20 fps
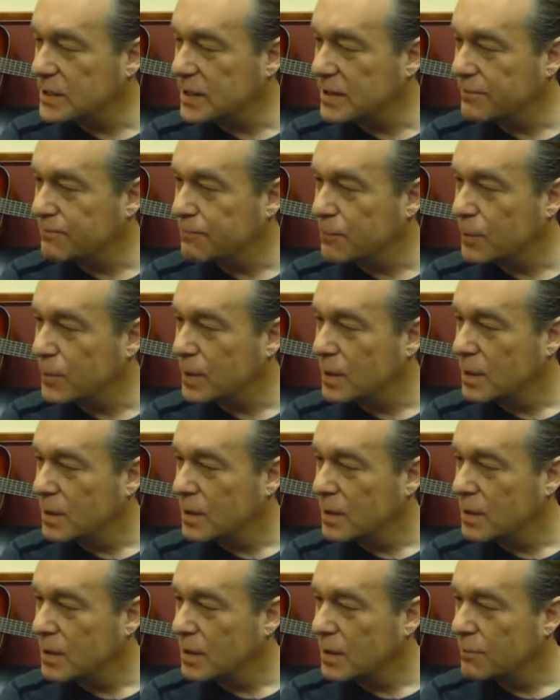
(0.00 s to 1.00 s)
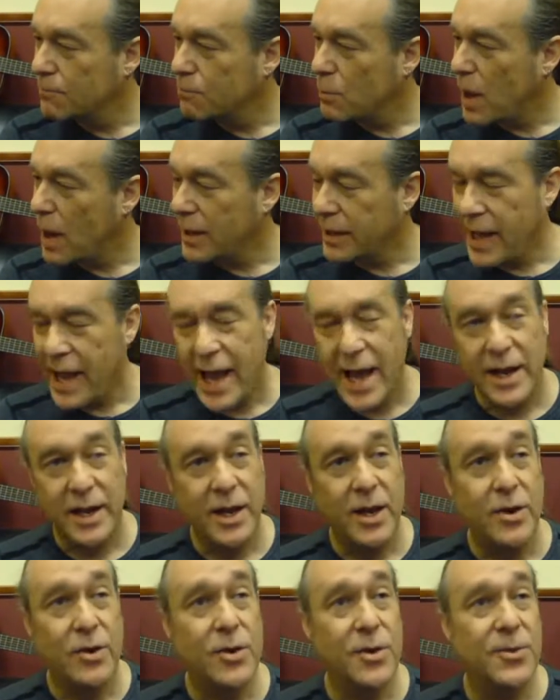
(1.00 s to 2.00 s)
it, I can't
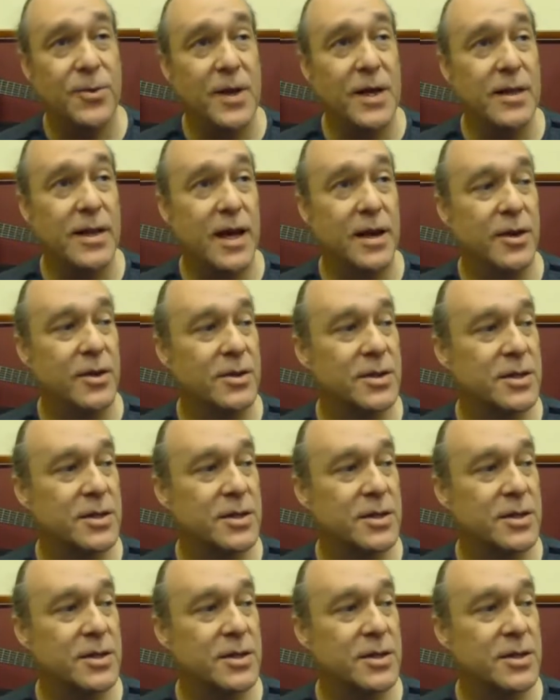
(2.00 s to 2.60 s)
hear a thing that you're